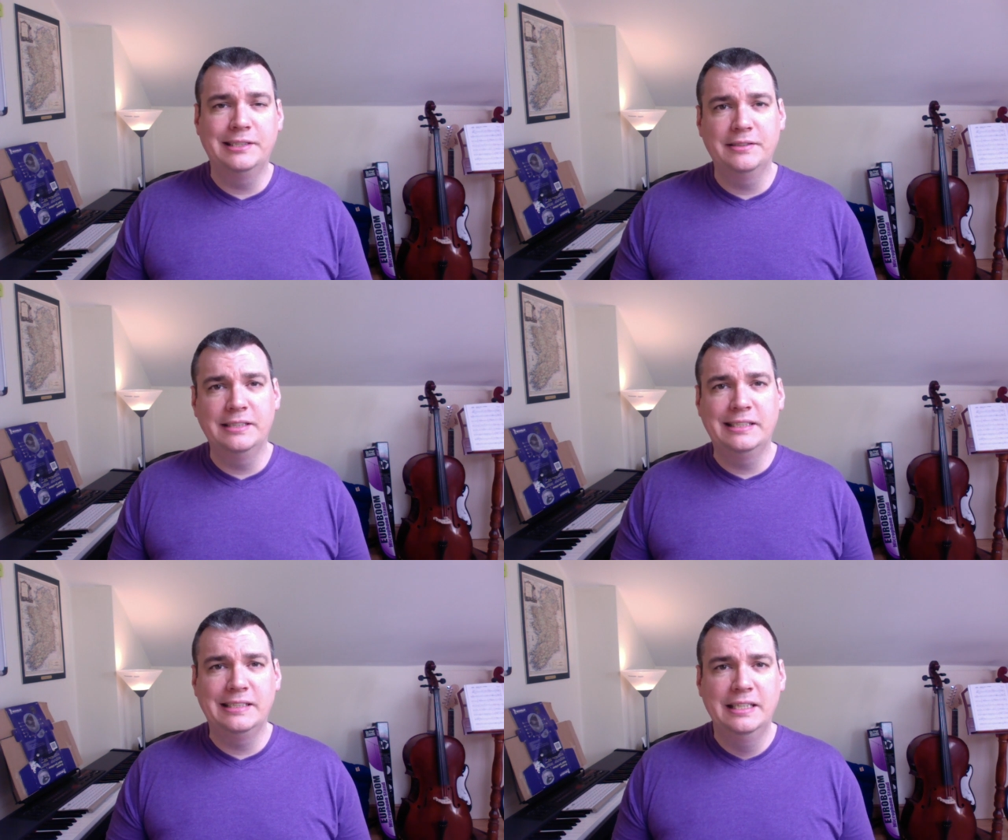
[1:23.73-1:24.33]
So
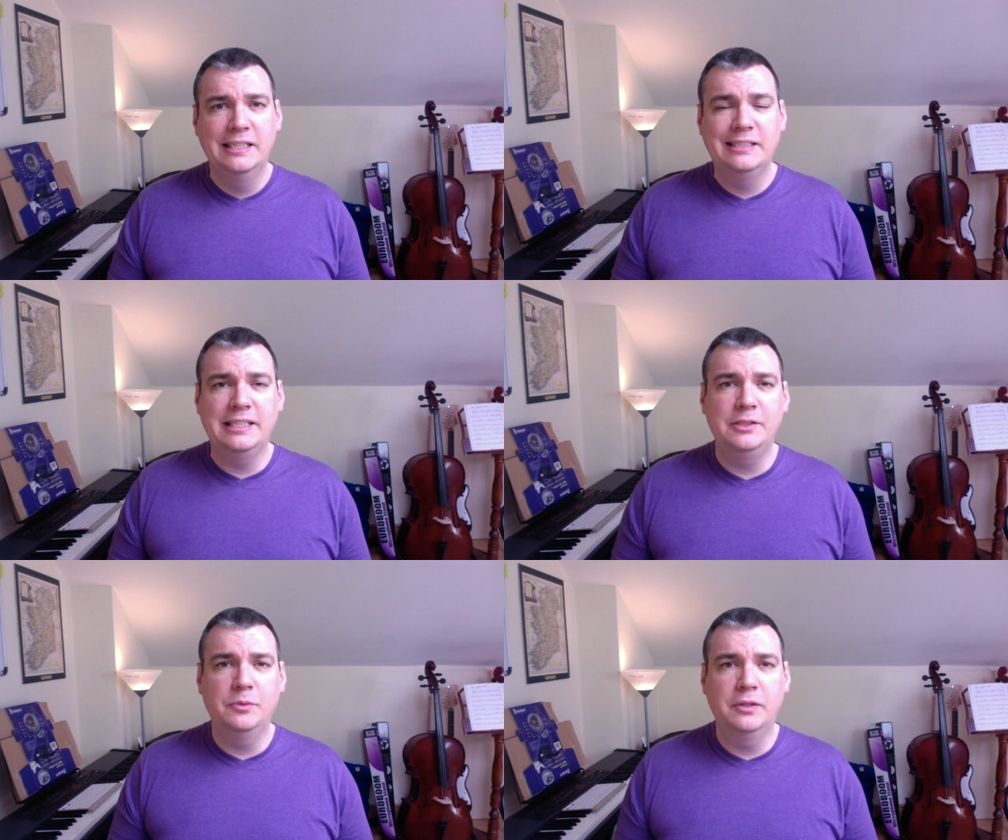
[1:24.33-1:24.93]
this
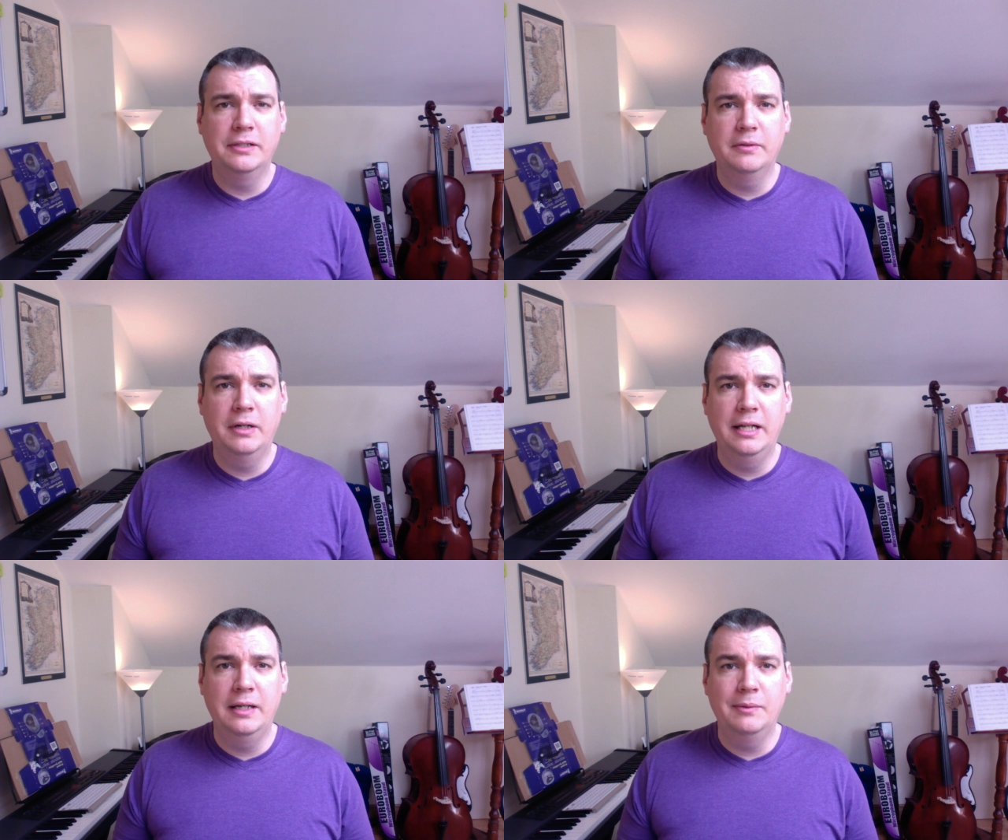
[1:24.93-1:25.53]
stage 1
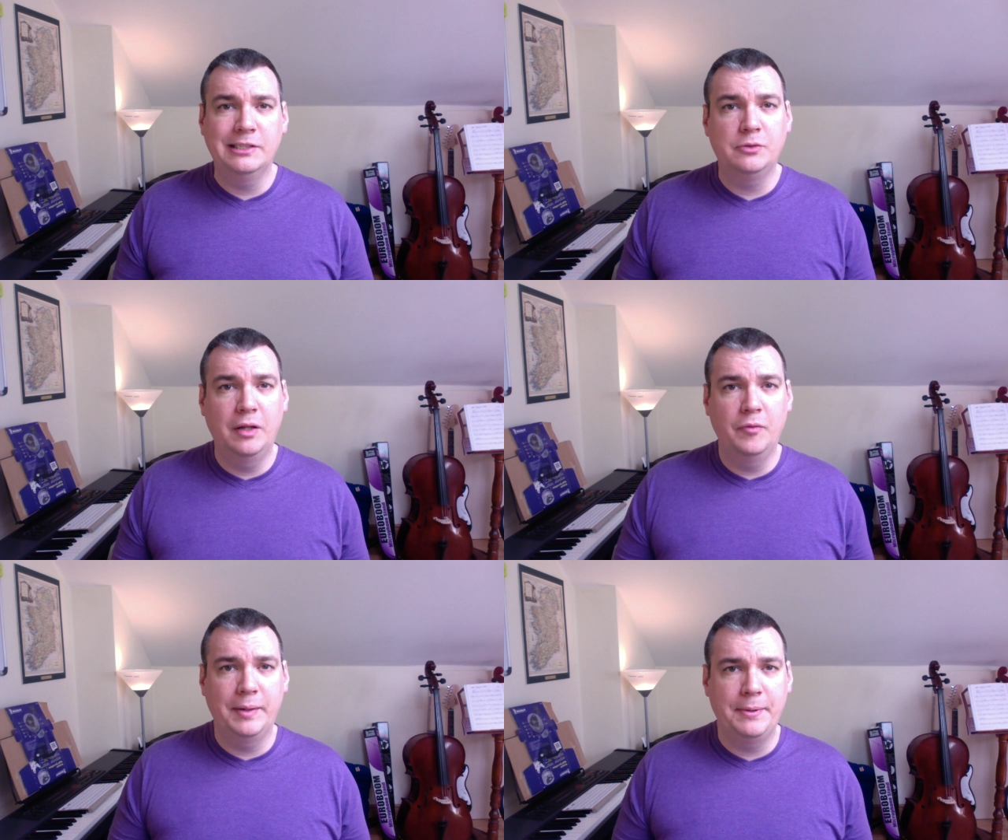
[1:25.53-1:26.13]
was a
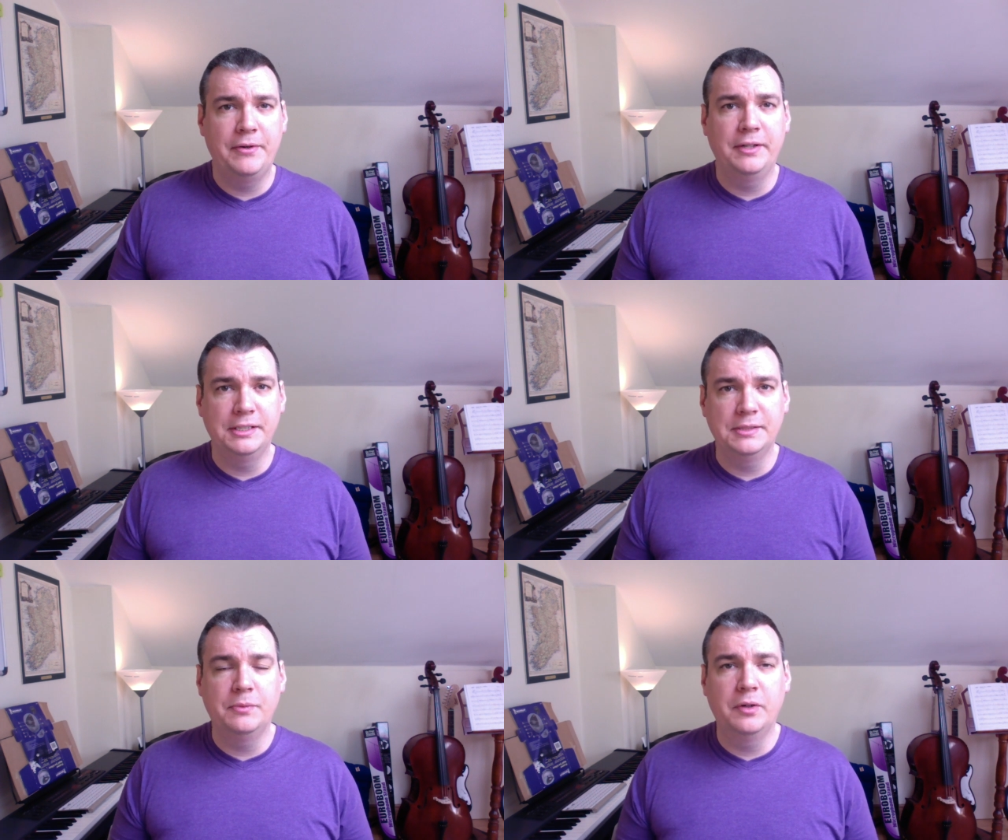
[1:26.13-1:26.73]
12-week
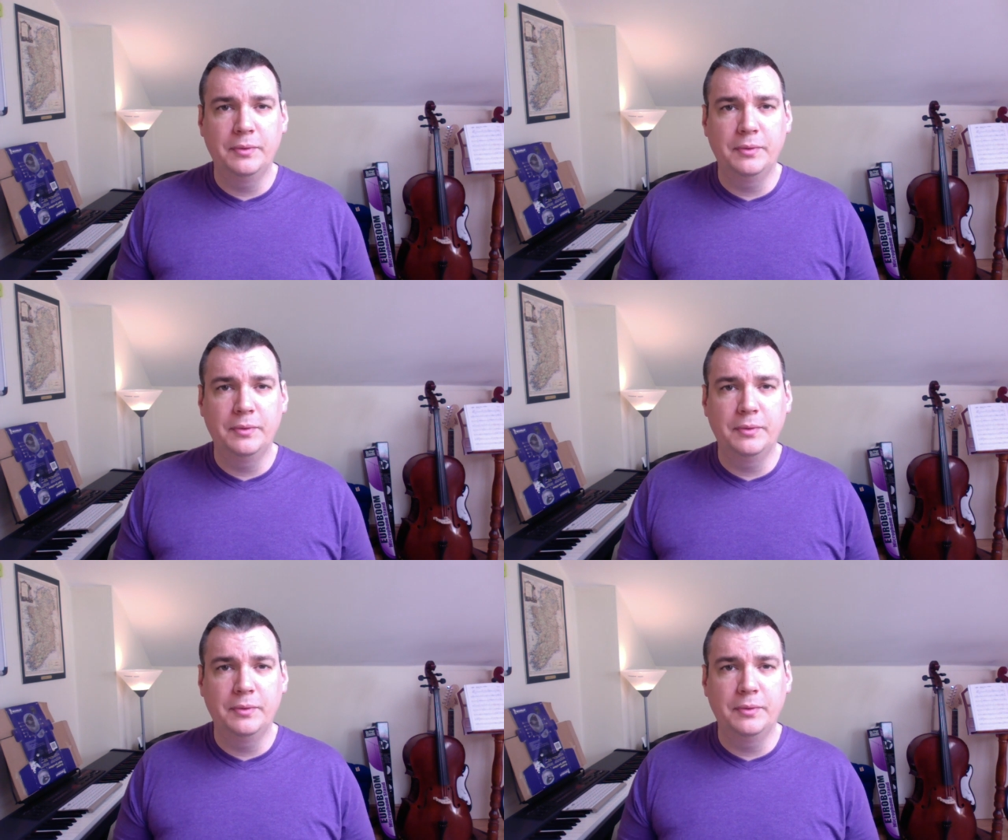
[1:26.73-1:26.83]
period, and